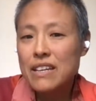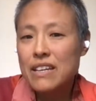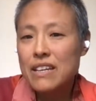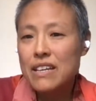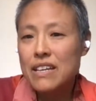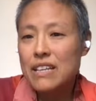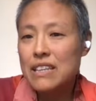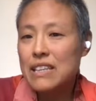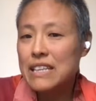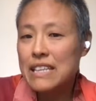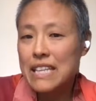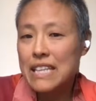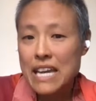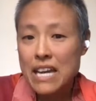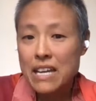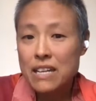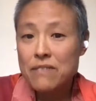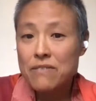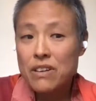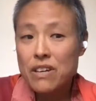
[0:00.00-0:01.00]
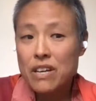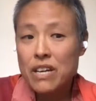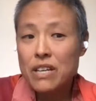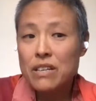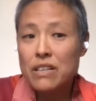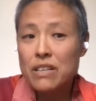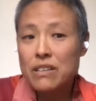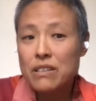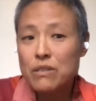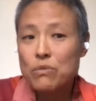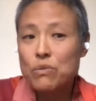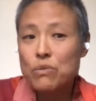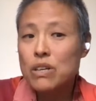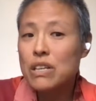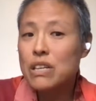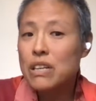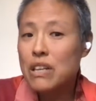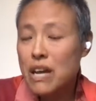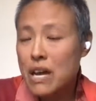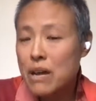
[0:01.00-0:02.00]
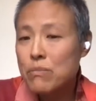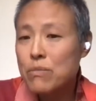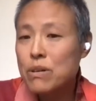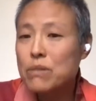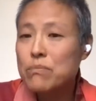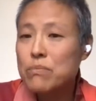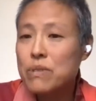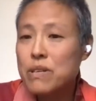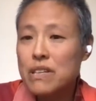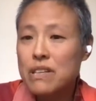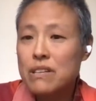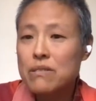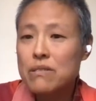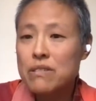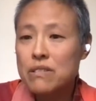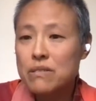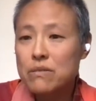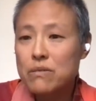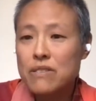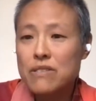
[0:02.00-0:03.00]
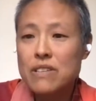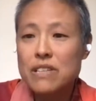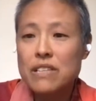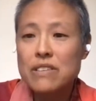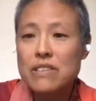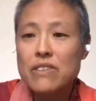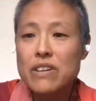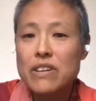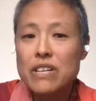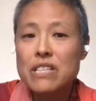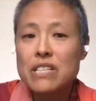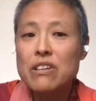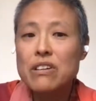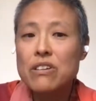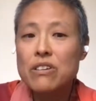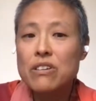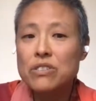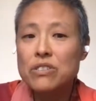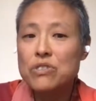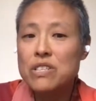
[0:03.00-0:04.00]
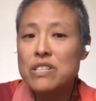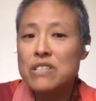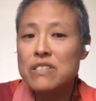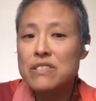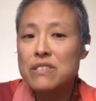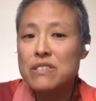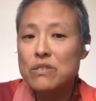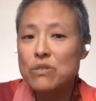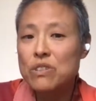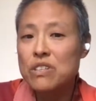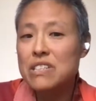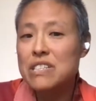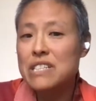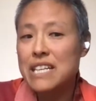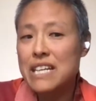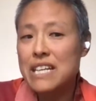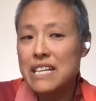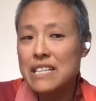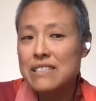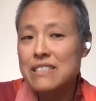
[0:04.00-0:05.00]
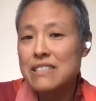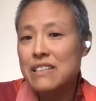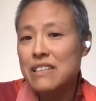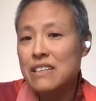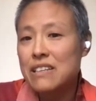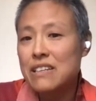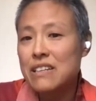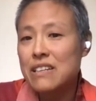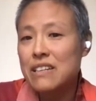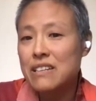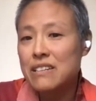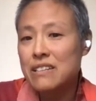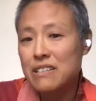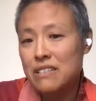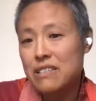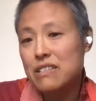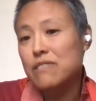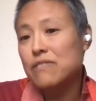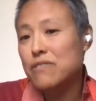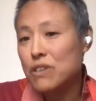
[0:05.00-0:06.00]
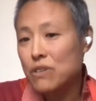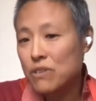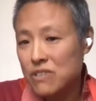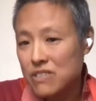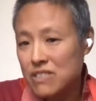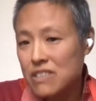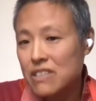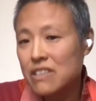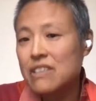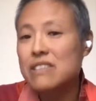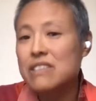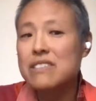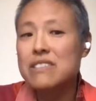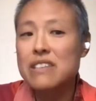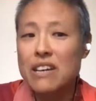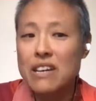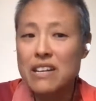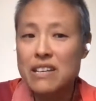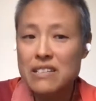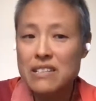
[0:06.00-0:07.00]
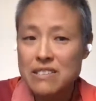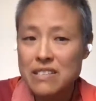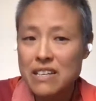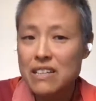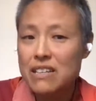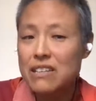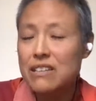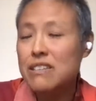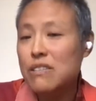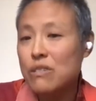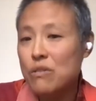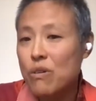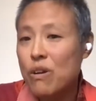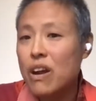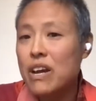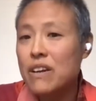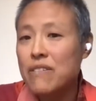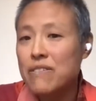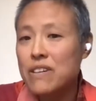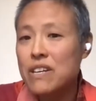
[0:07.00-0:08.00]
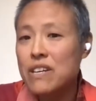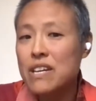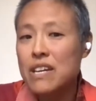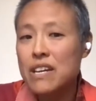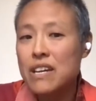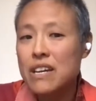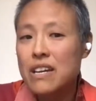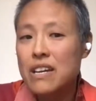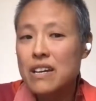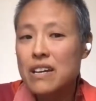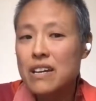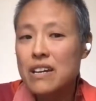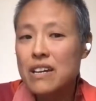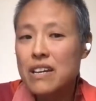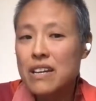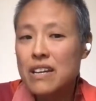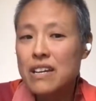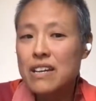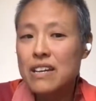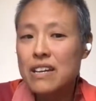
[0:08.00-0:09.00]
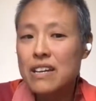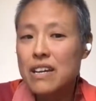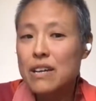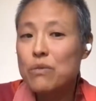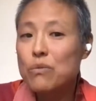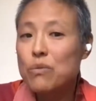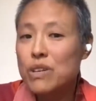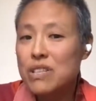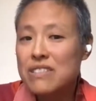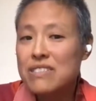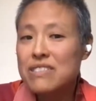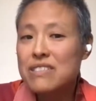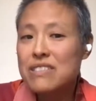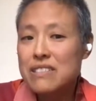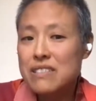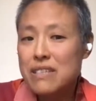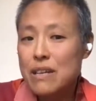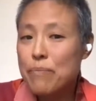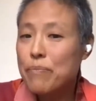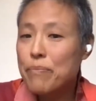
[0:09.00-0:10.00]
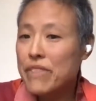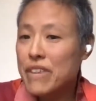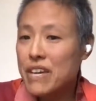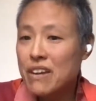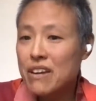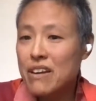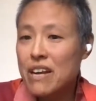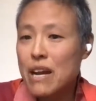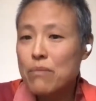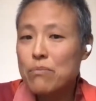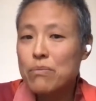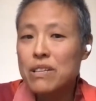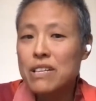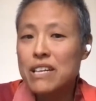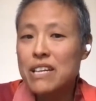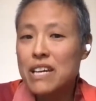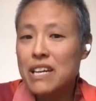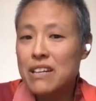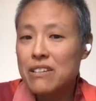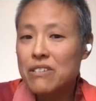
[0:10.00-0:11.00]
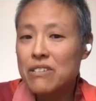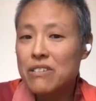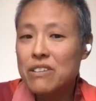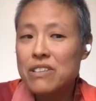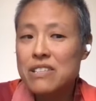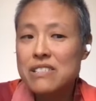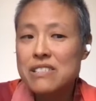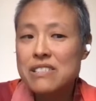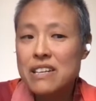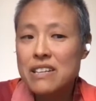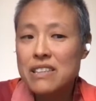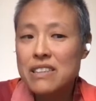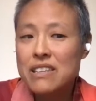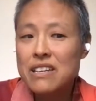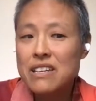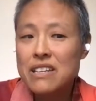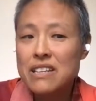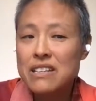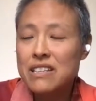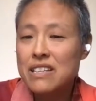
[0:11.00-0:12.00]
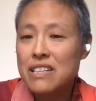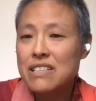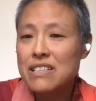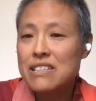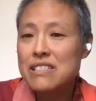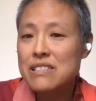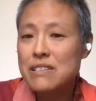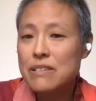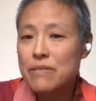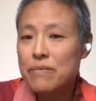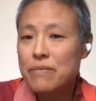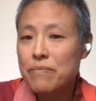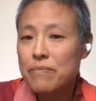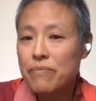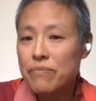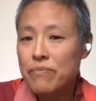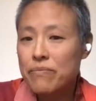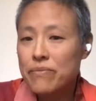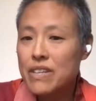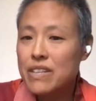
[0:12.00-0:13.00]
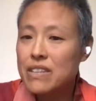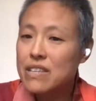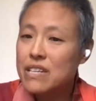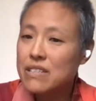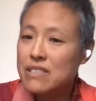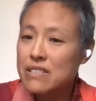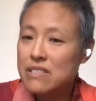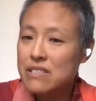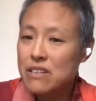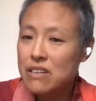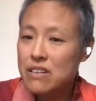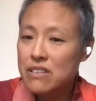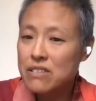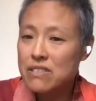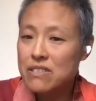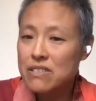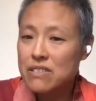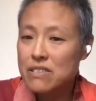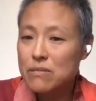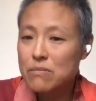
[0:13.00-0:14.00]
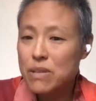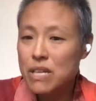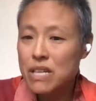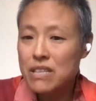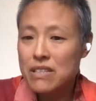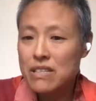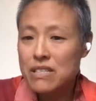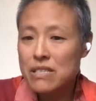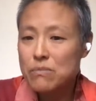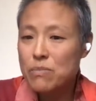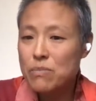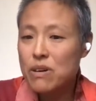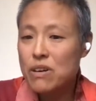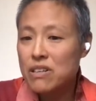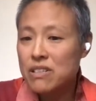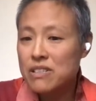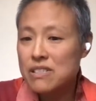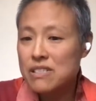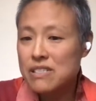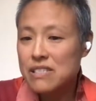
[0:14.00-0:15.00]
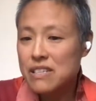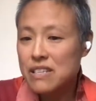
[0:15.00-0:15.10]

And the liana vine will climb up one of these very tall trees in order to get sunlight to photosynthesize and thrive. And once it's up there, happily getting all the sun that it needs, it then starts to make these pods.